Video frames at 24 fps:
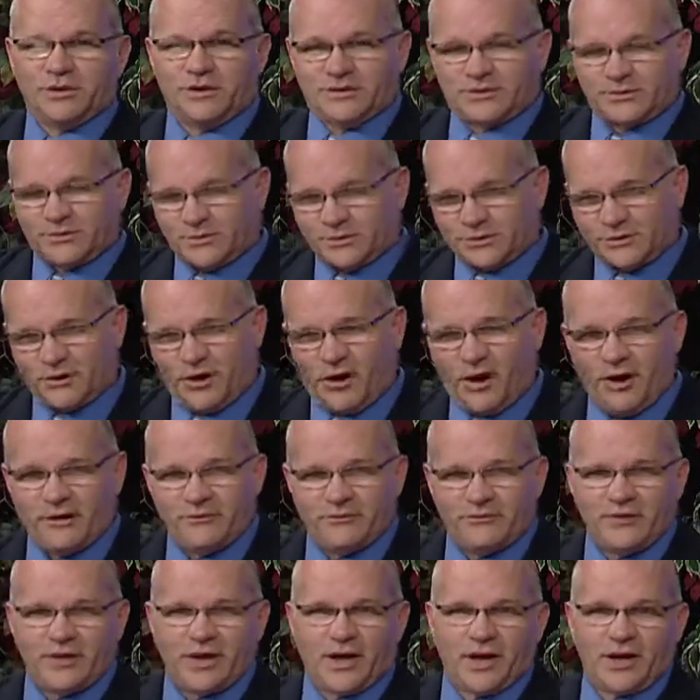It was
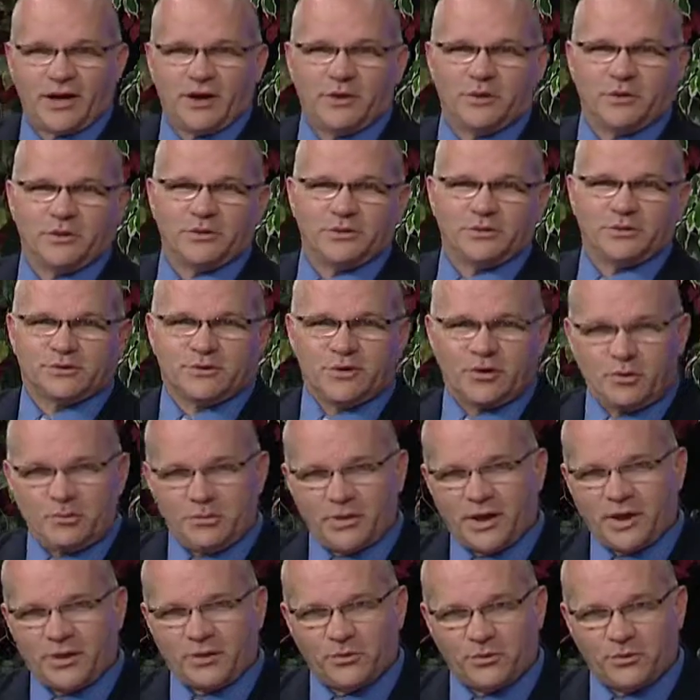on video. There's too many